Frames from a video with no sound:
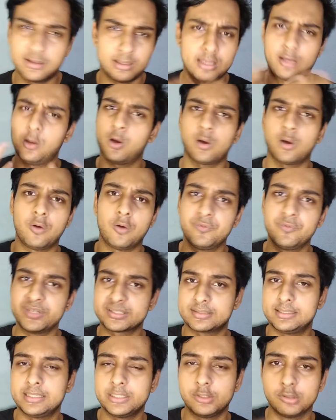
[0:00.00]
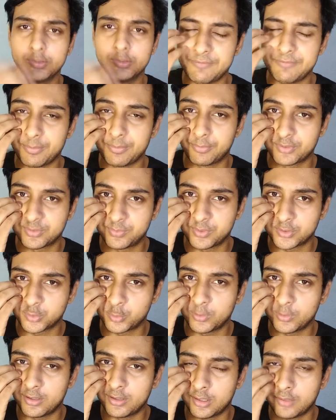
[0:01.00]
Along, obviously, you will be having
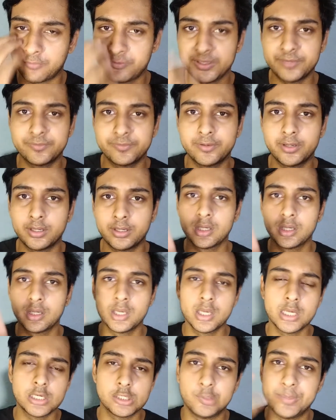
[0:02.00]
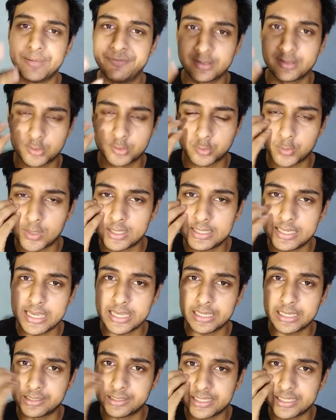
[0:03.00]
fever, you will be having
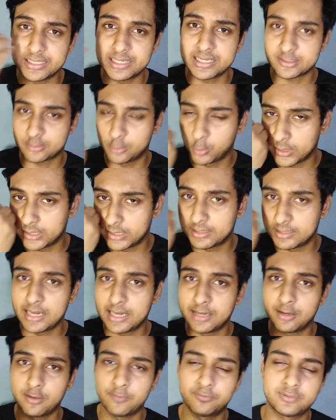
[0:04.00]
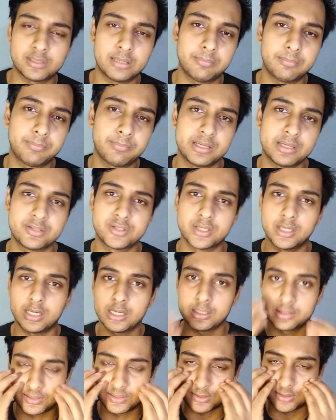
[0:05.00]
swelling, redness, local rise of
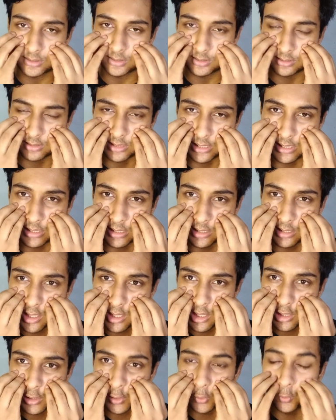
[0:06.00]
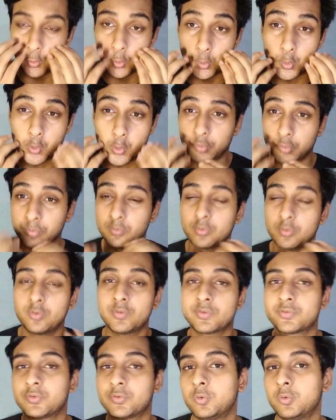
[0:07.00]
temperature. This thing, you don't want to
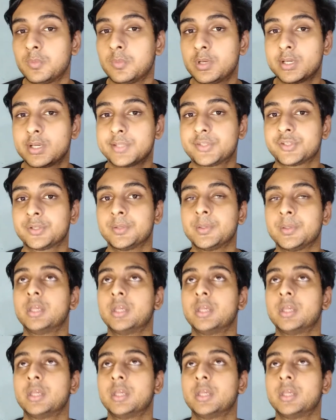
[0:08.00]
move so much.